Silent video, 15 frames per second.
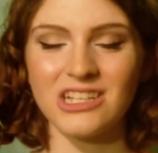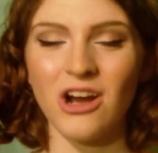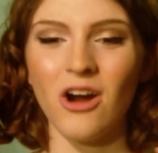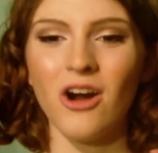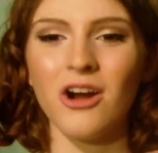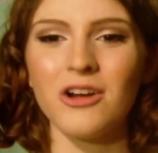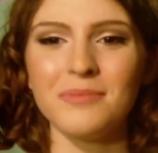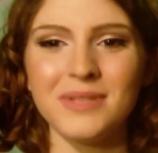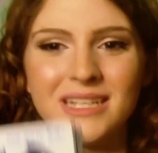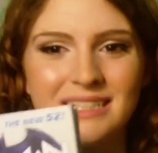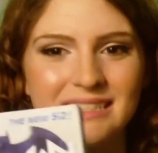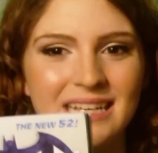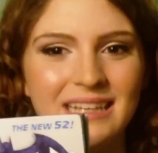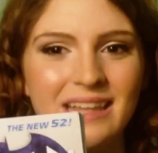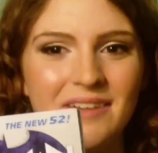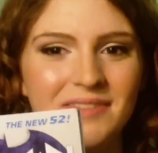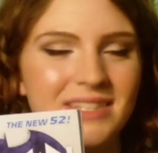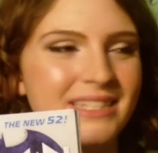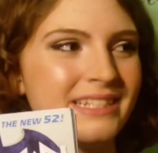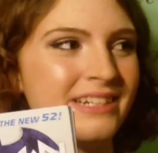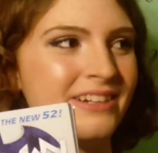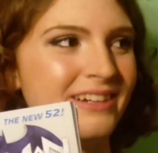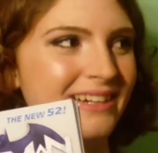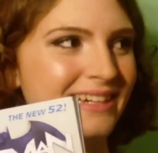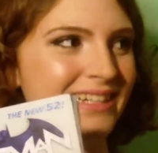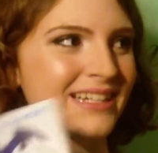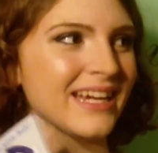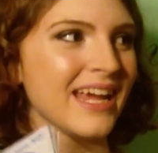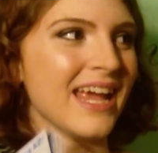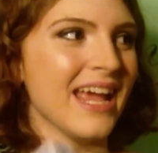car because I left this here,
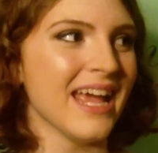and